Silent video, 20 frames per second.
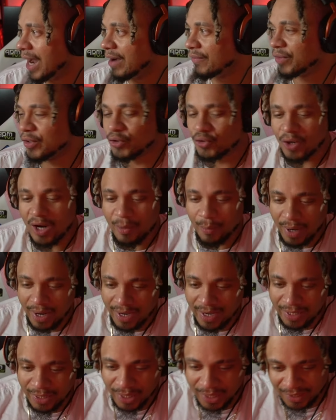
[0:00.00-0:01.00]
I have to try
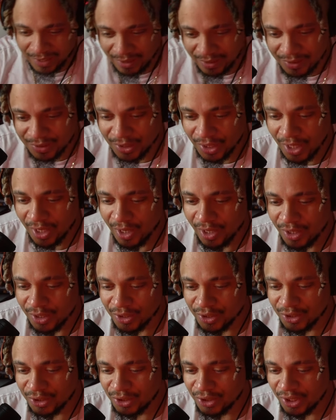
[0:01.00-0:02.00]
my hand at this.
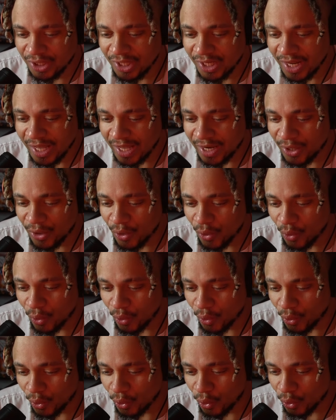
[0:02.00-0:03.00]
Shide
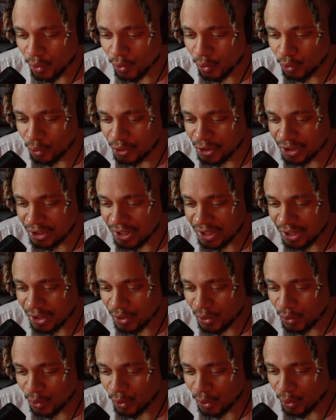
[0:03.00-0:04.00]
no
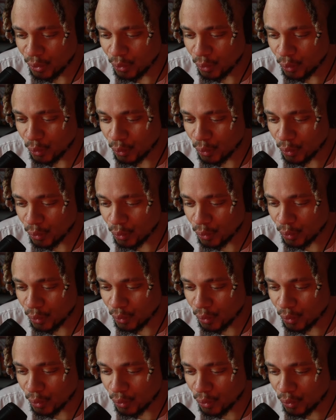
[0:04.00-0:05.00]
rokushiku
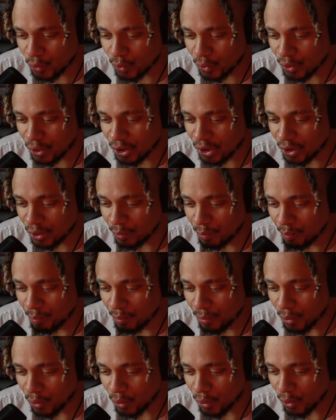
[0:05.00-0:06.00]

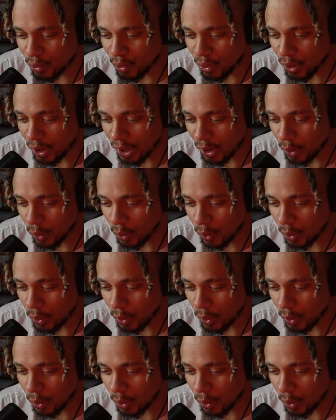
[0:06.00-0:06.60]
kimono